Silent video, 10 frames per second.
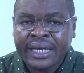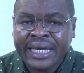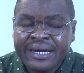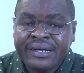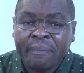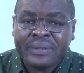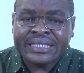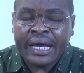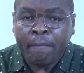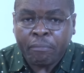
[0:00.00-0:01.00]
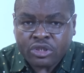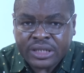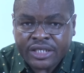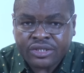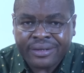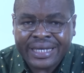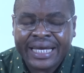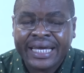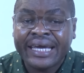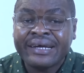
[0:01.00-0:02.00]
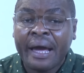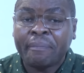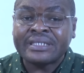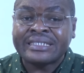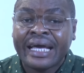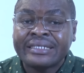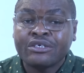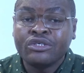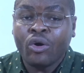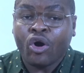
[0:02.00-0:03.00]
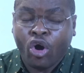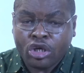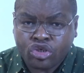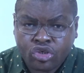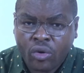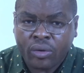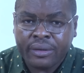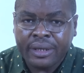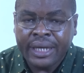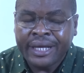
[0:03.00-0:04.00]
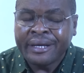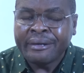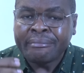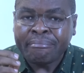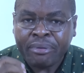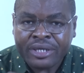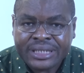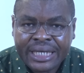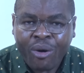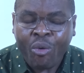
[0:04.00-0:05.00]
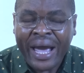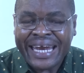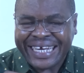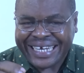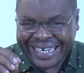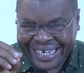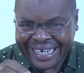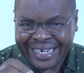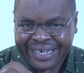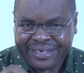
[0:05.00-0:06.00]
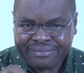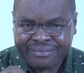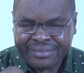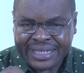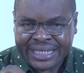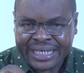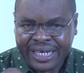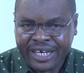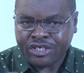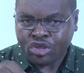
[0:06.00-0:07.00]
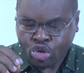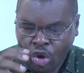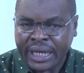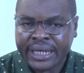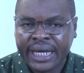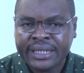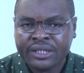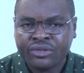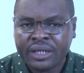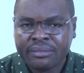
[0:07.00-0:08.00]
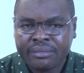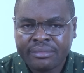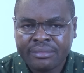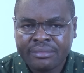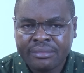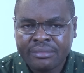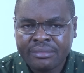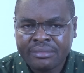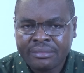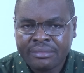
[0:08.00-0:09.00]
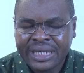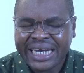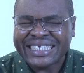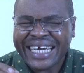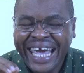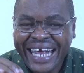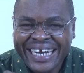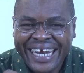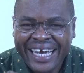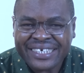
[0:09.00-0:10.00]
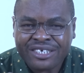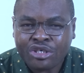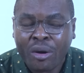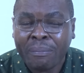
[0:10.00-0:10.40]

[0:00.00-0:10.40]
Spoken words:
Key represents possession. Key represents, you know, control. But when the key is stolen in the dream, it hinders your